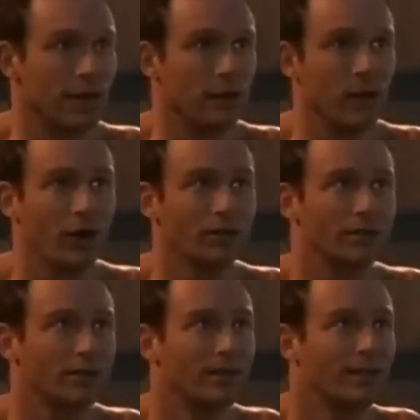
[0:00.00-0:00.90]
down on
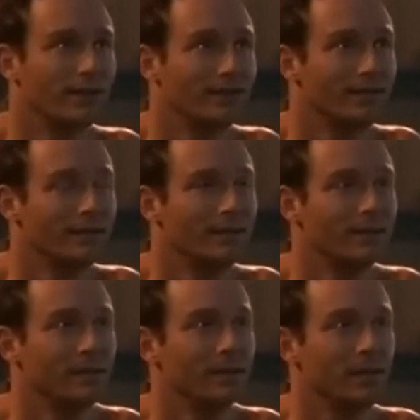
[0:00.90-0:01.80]
us.
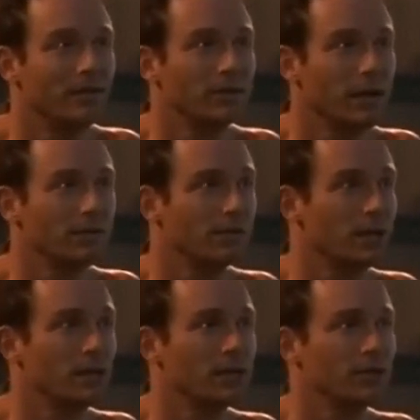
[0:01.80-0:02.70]
Never stop
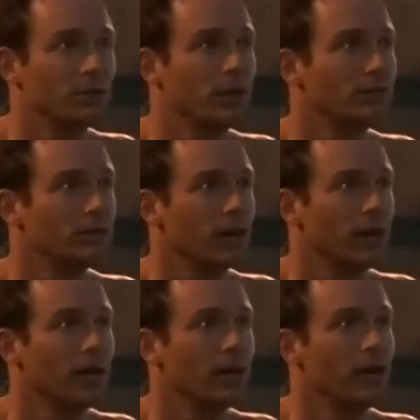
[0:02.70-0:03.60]
sending us your love,
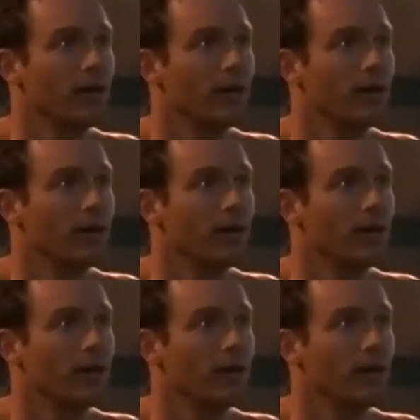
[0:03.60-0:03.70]
okay?